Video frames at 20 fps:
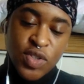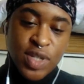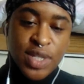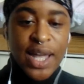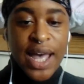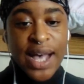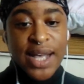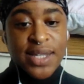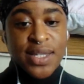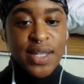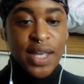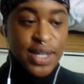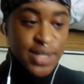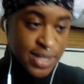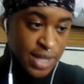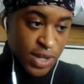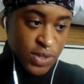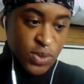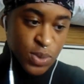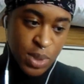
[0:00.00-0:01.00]
just as a
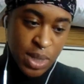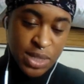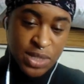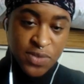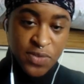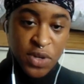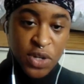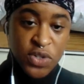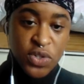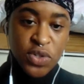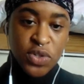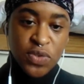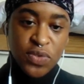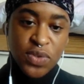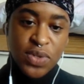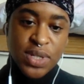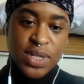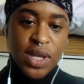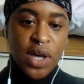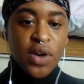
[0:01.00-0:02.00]
sexualized version of
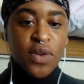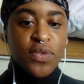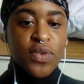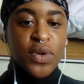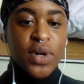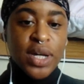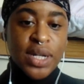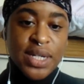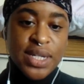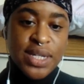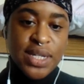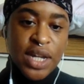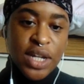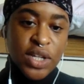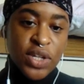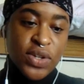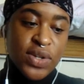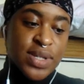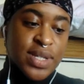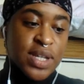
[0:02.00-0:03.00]
yourself, or
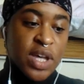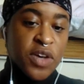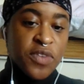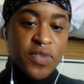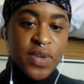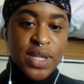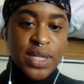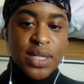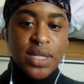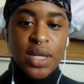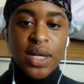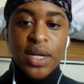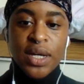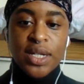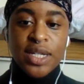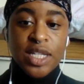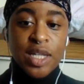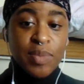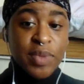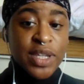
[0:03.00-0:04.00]
understanding yourself as
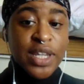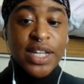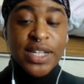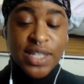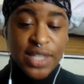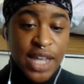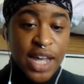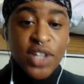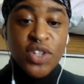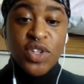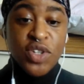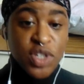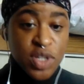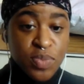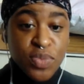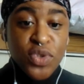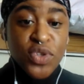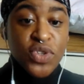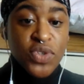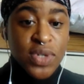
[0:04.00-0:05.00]
something that's there just to
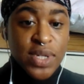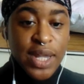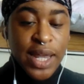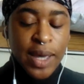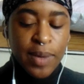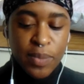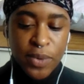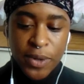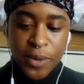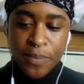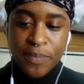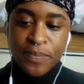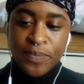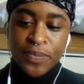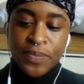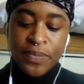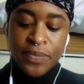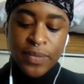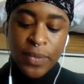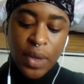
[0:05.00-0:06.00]
produce labor.
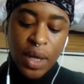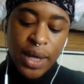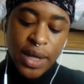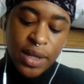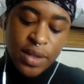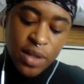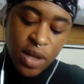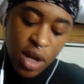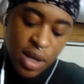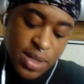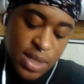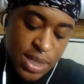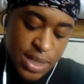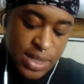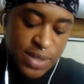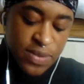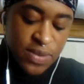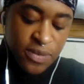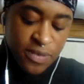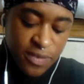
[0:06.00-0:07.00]
And in the
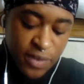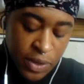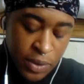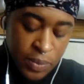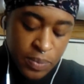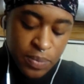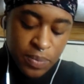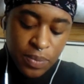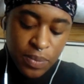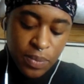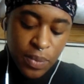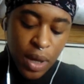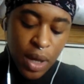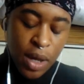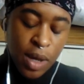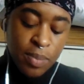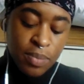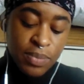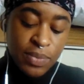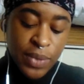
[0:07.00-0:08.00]
context of the film,
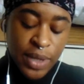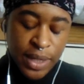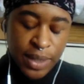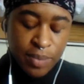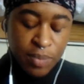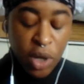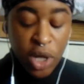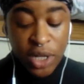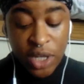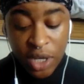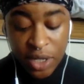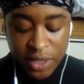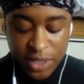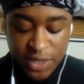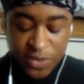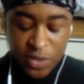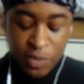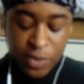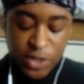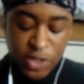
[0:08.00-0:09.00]
in
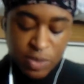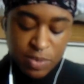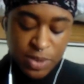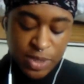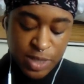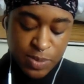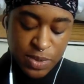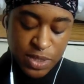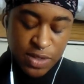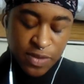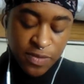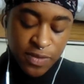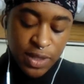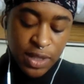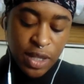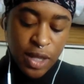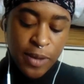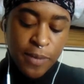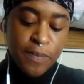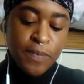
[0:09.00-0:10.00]
Poliana's film, I should be specific
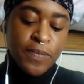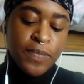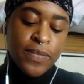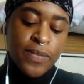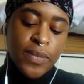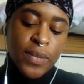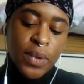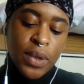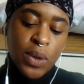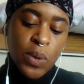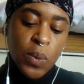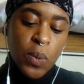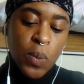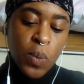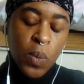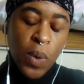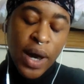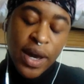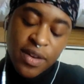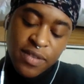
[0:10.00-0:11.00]
there,
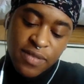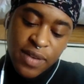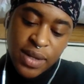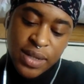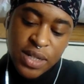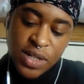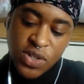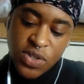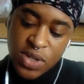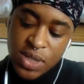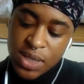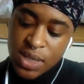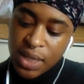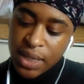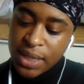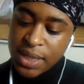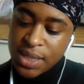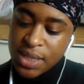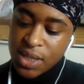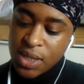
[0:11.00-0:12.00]
what I found
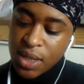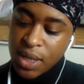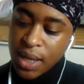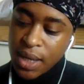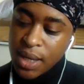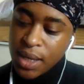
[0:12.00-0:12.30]
interesting is